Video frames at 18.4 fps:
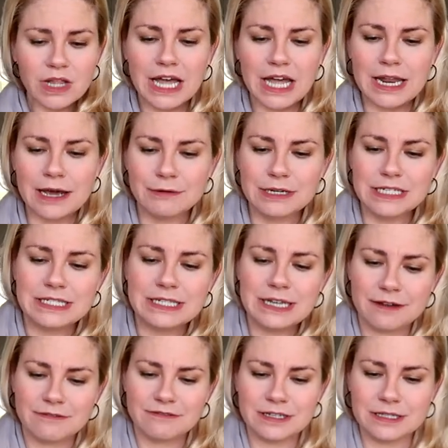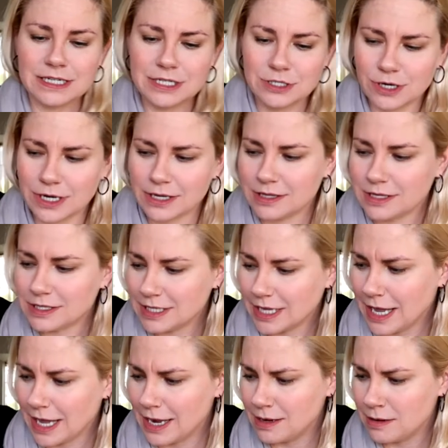And I would definitely drink
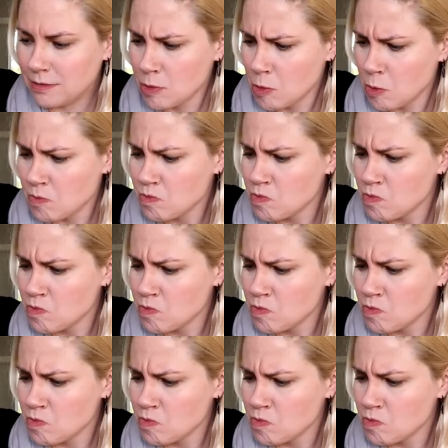this again.